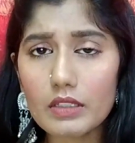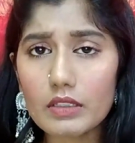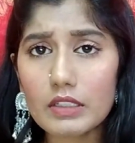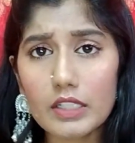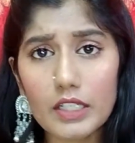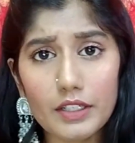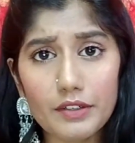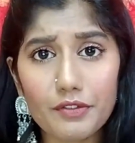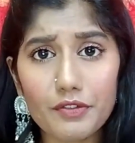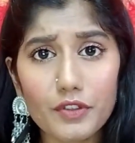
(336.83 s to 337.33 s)

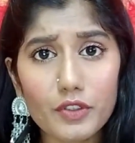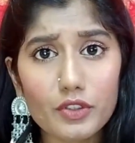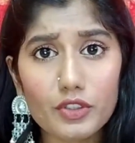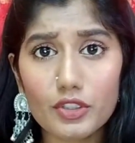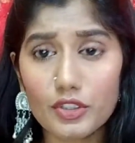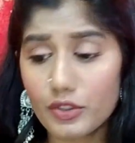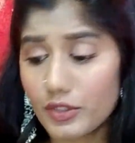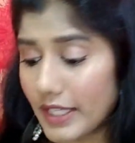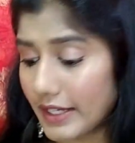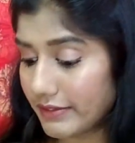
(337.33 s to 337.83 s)
confused,
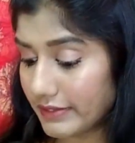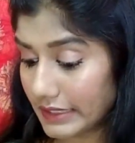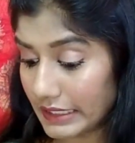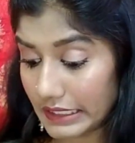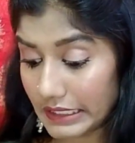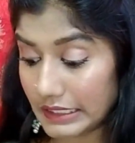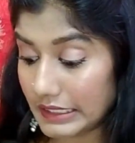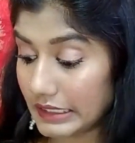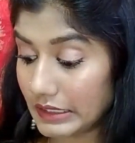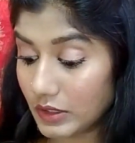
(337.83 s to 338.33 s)
you
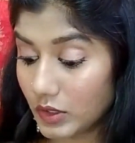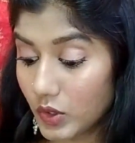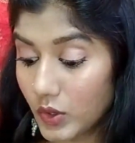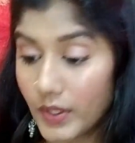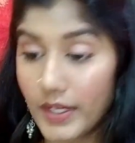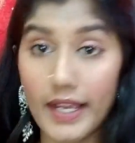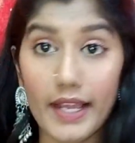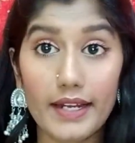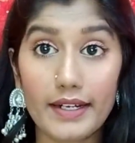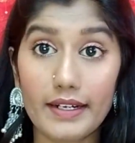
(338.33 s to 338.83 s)
definitely can go
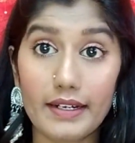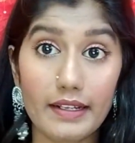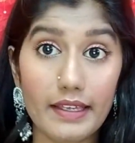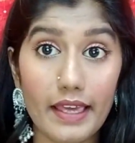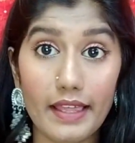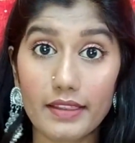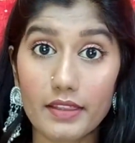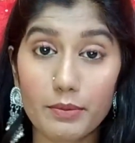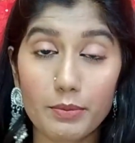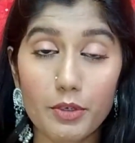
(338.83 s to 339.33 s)
ahead and
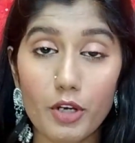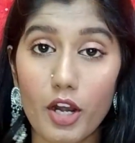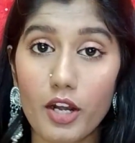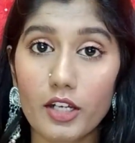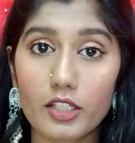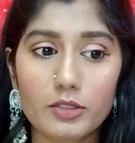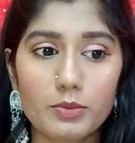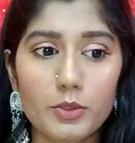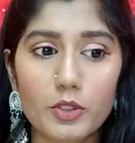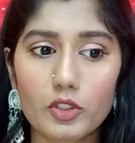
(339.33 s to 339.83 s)
get the
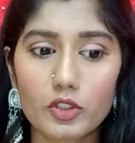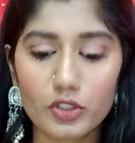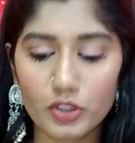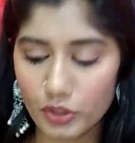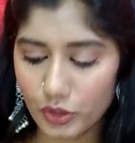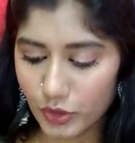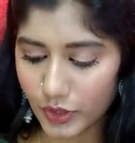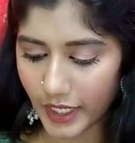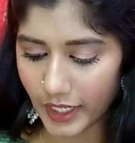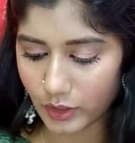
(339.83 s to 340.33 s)
products, because
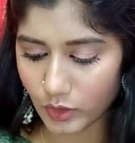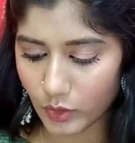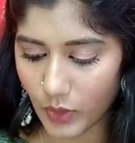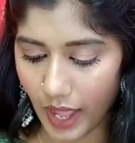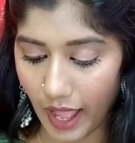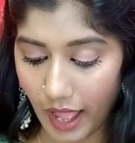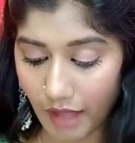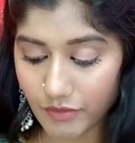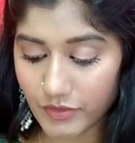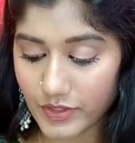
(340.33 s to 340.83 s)
you get to
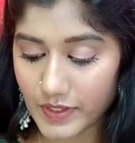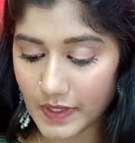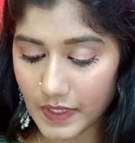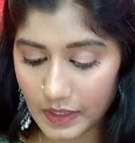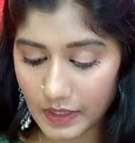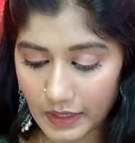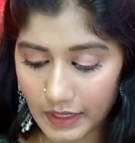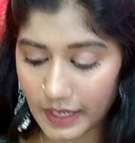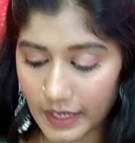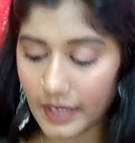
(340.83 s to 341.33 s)
have
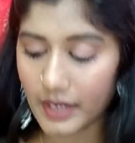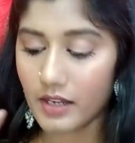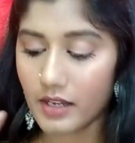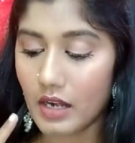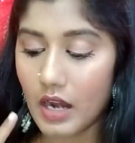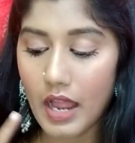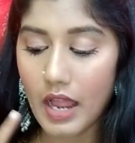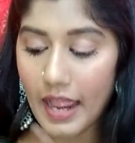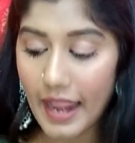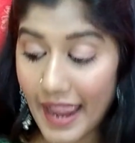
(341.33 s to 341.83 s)
skincare,
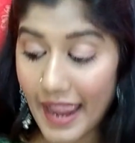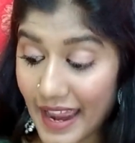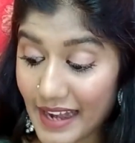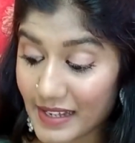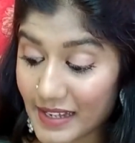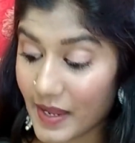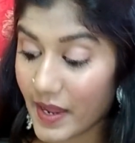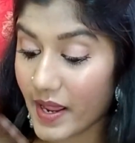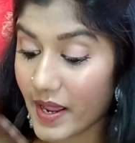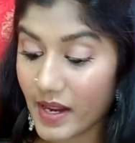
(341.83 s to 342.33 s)
hair
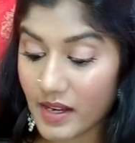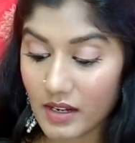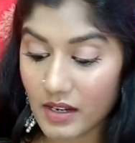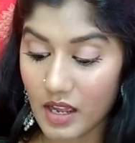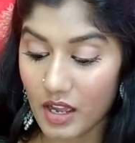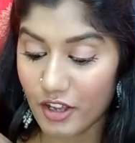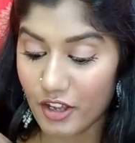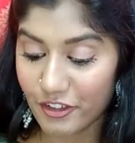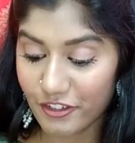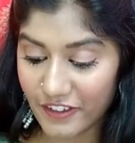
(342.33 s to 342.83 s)
care,
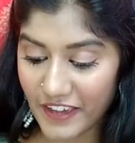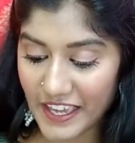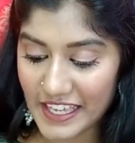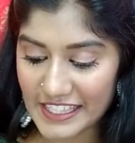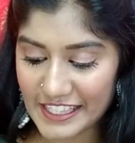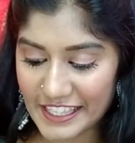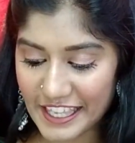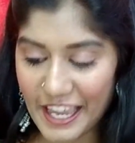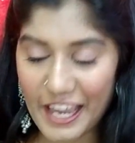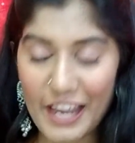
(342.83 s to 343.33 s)

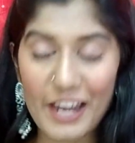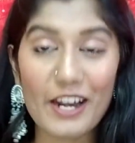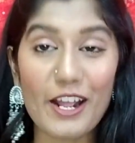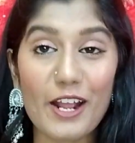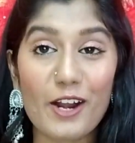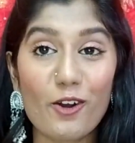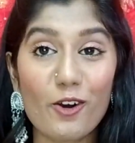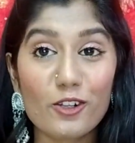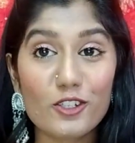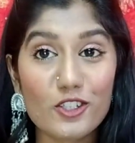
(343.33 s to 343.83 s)
face care,
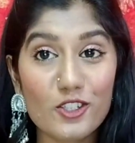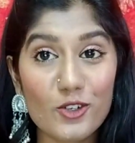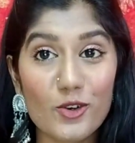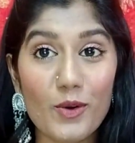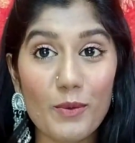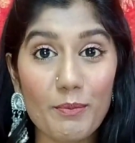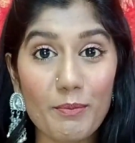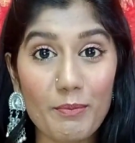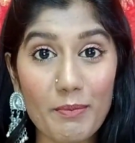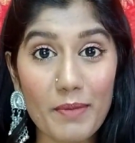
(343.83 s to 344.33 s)
and also
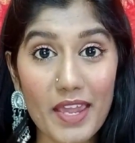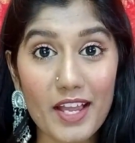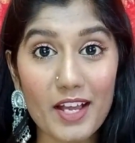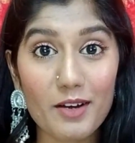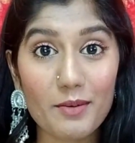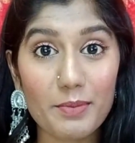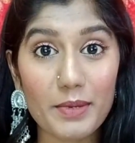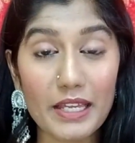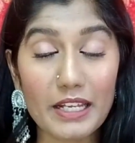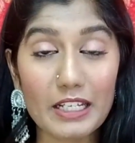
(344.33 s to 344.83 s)

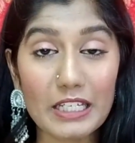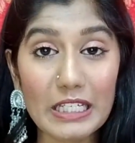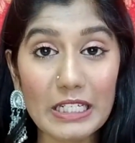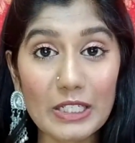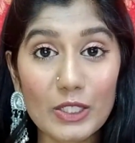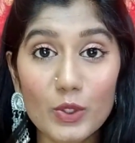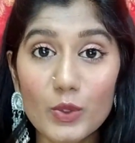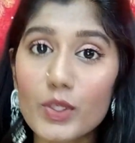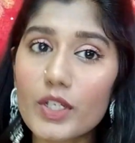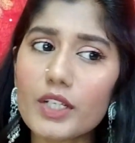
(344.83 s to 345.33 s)
makeup
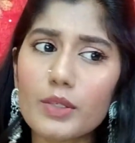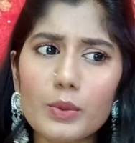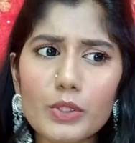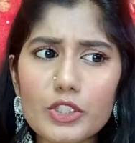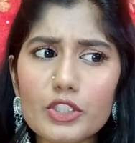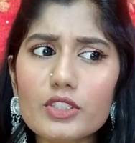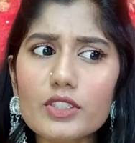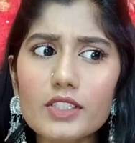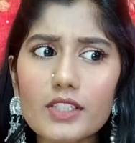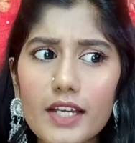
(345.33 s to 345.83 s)
included, which
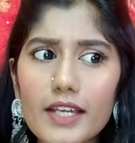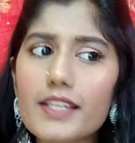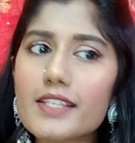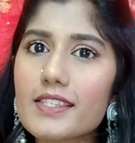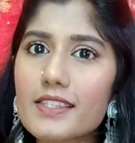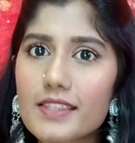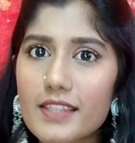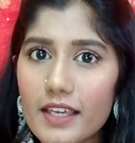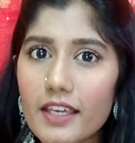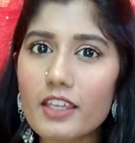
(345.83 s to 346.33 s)
is a nice
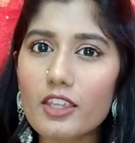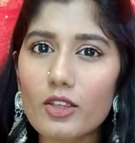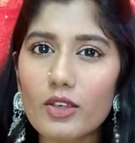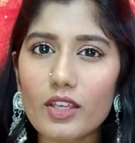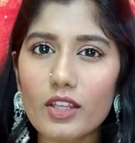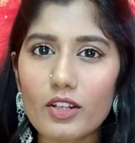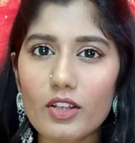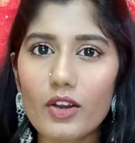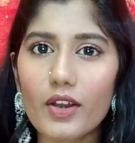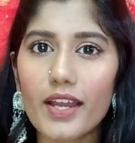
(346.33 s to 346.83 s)
thing. You
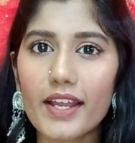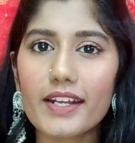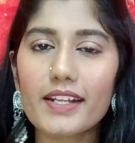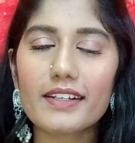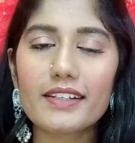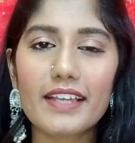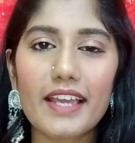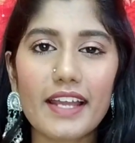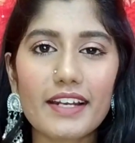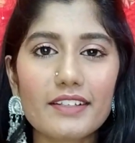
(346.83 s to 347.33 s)
can go ahead
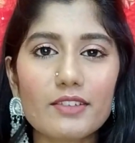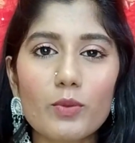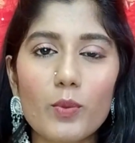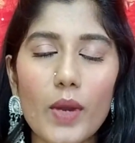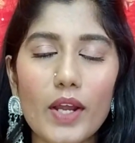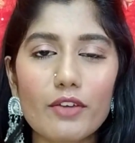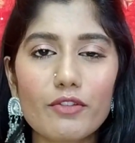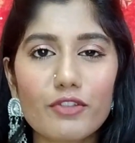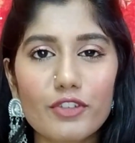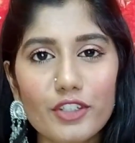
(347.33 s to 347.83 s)
and get
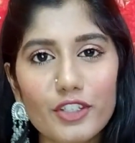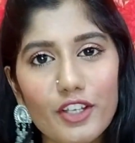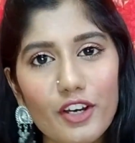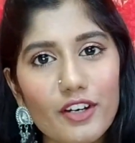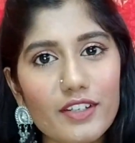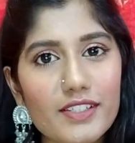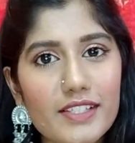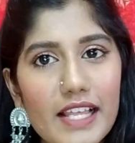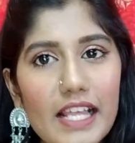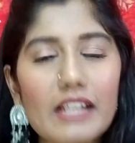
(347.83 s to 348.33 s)
one for
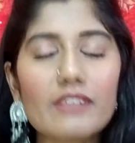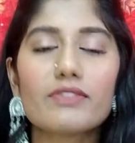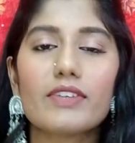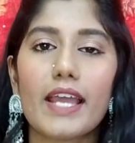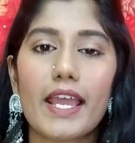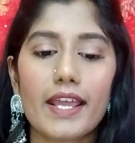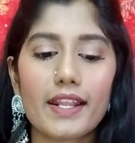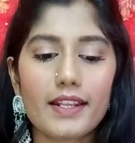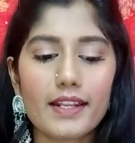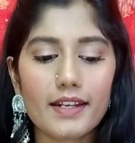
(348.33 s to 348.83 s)
yourself.
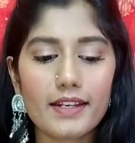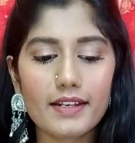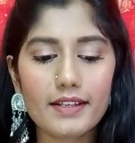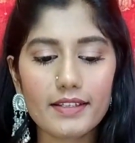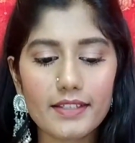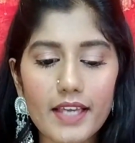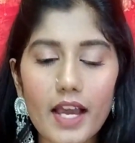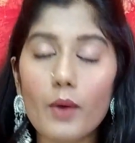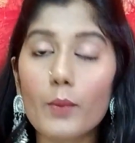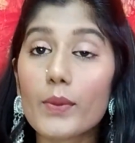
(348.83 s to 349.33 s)
And
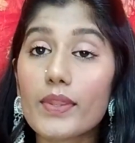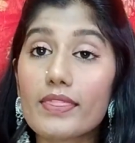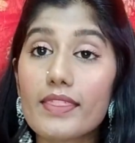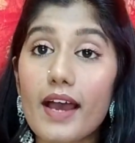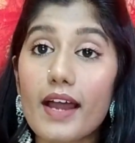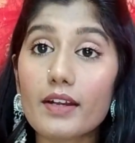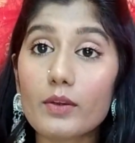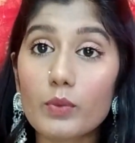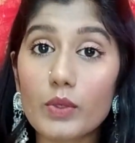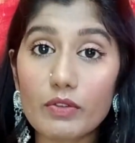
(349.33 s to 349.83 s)
yeah, with
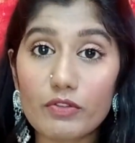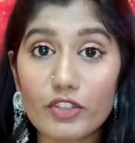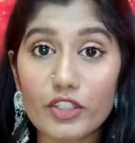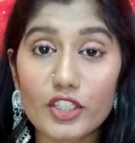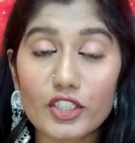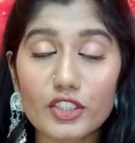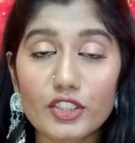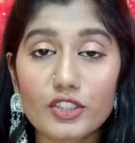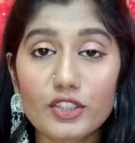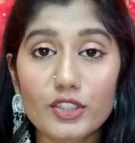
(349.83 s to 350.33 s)
that we
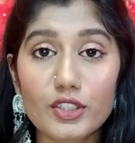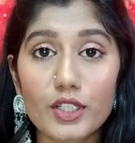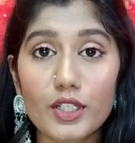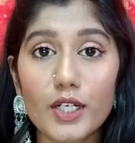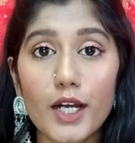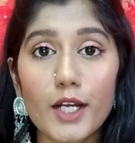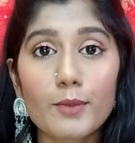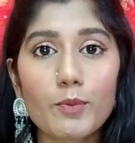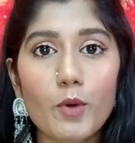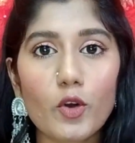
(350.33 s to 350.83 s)
finished the
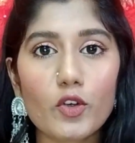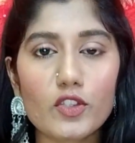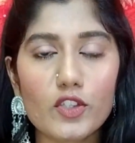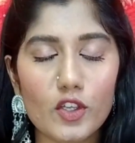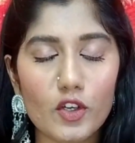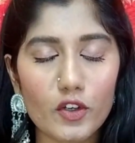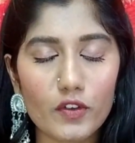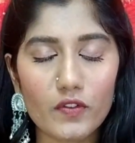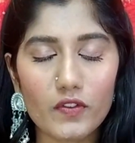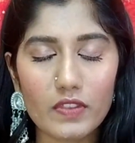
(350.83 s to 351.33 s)

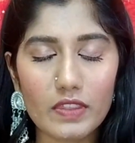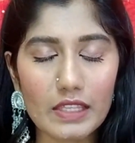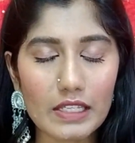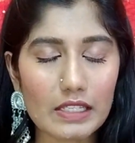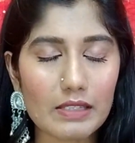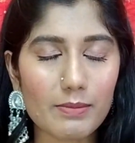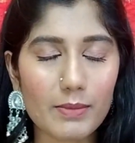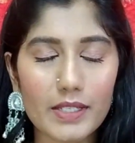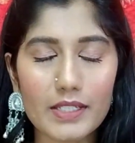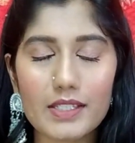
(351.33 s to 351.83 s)
unboxing of
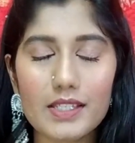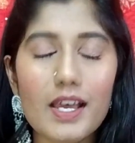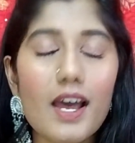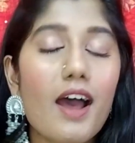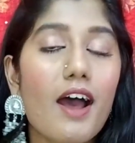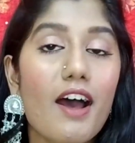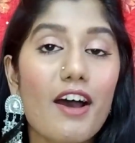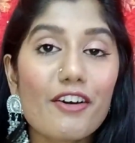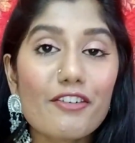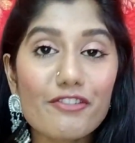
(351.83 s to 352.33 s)
this month's
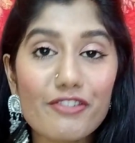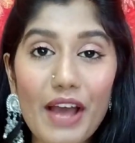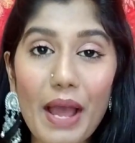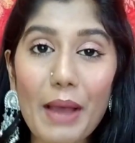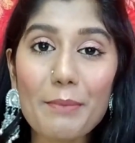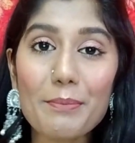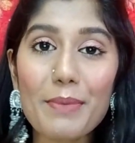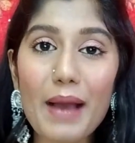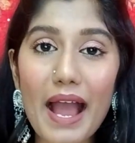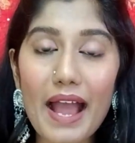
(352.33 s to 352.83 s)

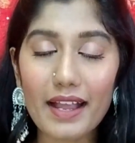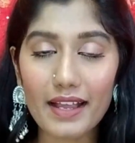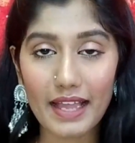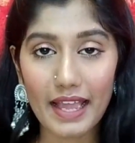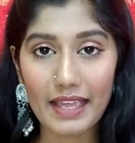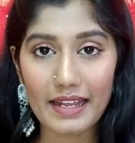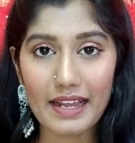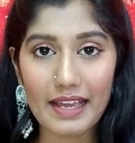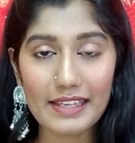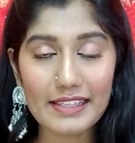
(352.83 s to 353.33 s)
fab bag,
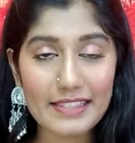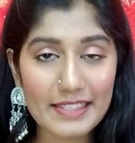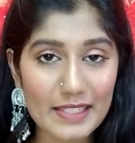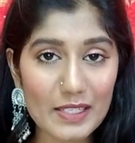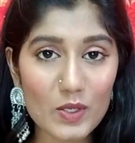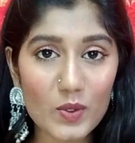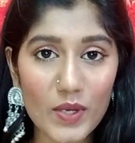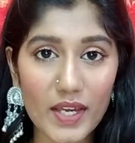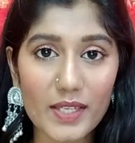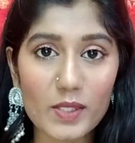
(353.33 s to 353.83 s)
and I'll see
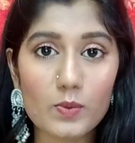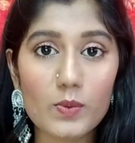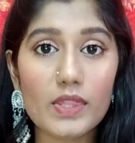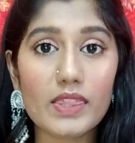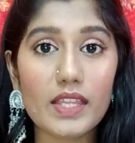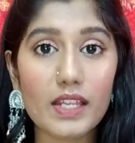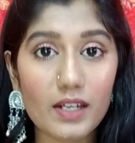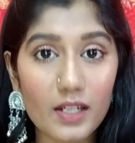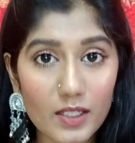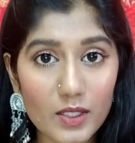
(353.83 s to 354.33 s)
you guys with
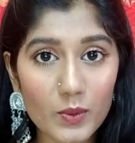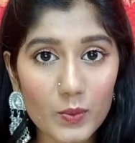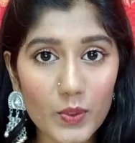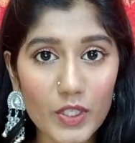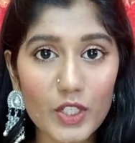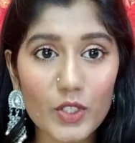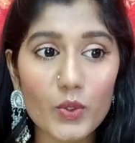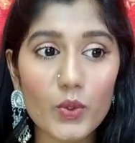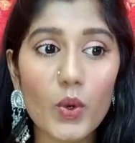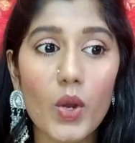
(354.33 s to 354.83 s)
another
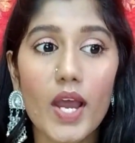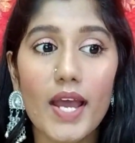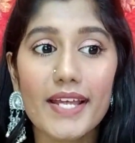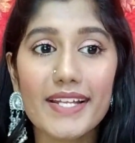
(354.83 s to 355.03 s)
video.